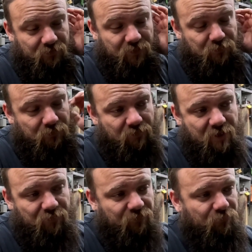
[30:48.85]
It's been
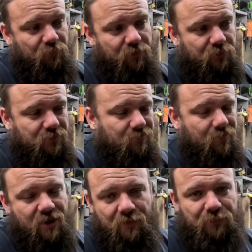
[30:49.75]
wrapped for 4 years. I don't
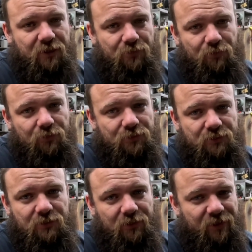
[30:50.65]
hop that car. It's
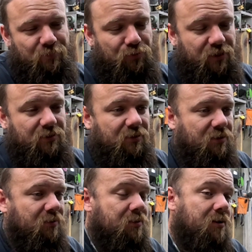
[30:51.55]
just a lay and play thing.